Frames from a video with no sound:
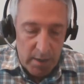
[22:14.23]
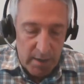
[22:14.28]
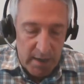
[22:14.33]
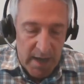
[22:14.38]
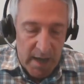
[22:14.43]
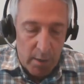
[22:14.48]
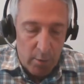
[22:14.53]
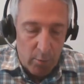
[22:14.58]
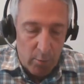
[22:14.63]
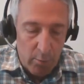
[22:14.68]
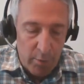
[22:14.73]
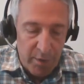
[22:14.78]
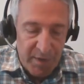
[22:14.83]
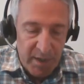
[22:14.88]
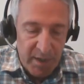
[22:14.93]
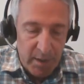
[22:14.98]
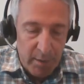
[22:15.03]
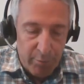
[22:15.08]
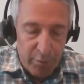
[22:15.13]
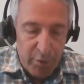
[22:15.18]
Now,
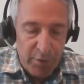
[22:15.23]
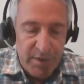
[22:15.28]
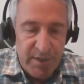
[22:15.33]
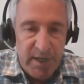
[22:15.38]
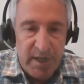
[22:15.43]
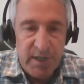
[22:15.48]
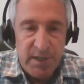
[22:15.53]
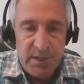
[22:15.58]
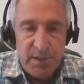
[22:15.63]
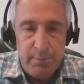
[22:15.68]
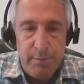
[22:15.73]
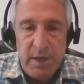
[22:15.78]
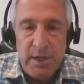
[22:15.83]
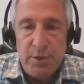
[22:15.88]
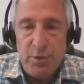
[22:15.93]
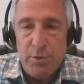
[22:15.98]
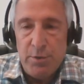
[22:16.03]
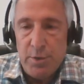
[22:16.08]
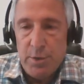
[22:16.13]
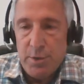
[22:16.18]
within the Pro Settings
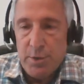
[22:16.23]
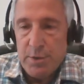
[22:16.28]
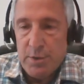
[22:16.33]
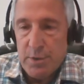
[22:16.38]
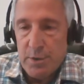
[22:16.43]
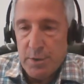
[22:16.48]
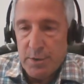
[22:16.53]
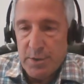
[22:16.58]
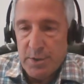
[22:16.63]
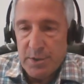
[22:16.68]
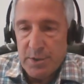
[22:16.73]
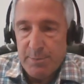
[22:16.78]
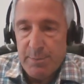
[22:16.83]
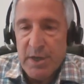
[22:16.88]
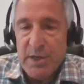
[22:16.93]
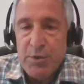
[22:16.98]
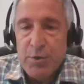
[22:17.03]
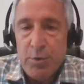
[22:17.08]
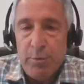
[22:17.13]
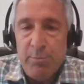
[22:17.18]
menu, there's a
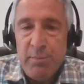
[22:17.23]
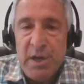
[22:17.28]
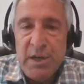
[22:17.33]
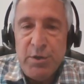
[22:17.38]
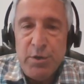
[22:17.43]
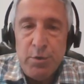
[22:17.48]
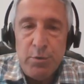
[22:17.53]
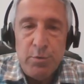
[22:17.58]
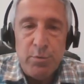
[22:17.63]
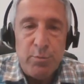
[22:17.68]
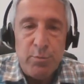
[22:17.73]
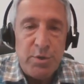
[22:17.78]
special menu,